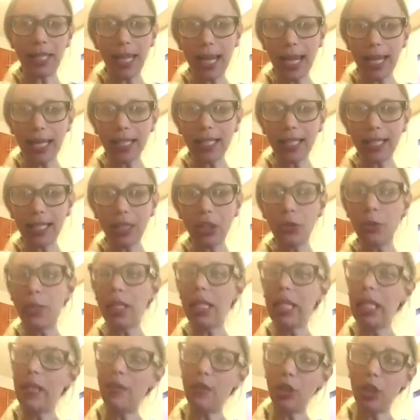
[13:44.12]
dates. You
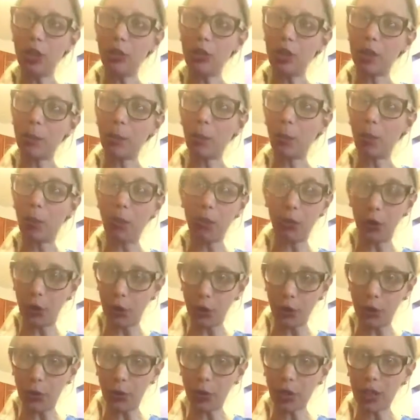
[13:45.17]
can even use
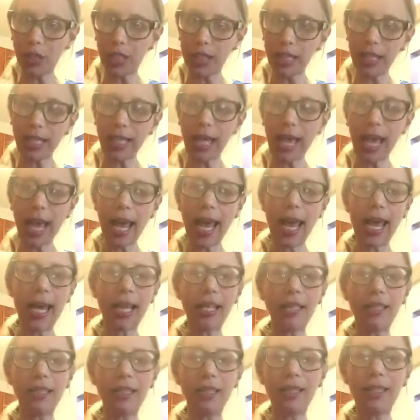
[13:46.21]
prunes,
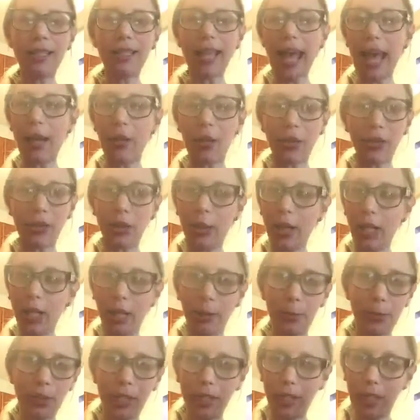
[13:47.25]
and that also
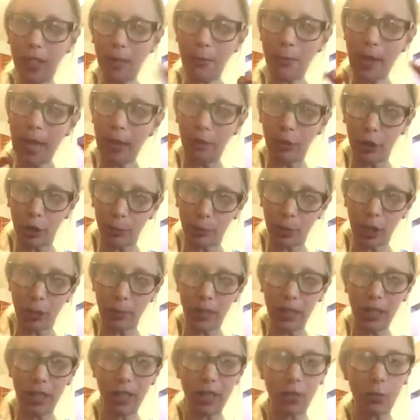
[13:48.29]
helps in the bowel
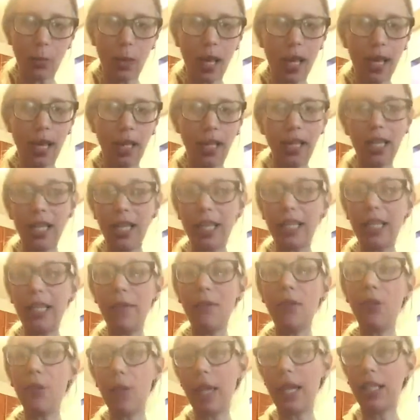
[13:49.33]
department as well, and it
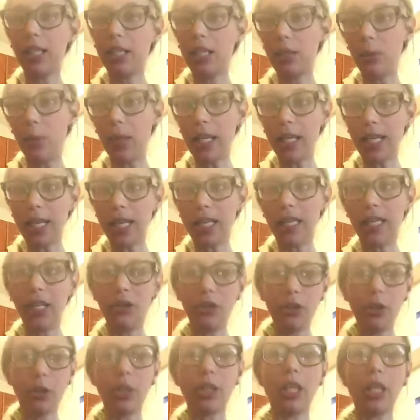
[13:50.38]
gives you that sweetness that
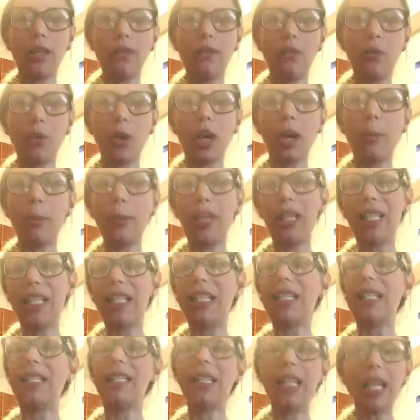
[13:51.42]
you're looking for, but it
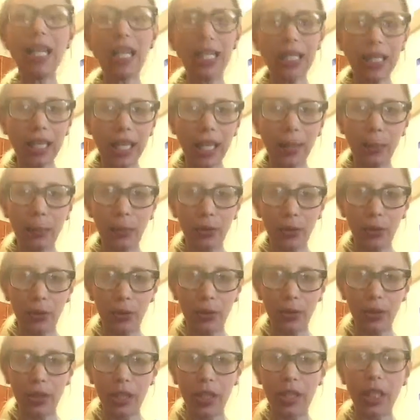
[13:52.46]
doesn't taste like
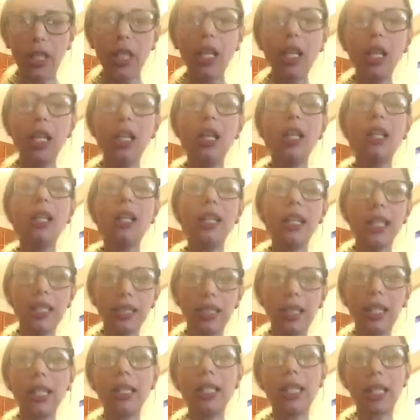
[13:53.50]
prunes, it
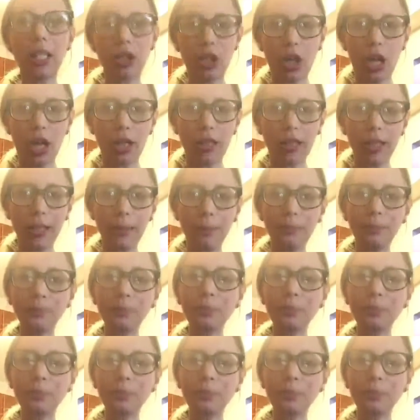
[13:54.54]
tastes like chocolate.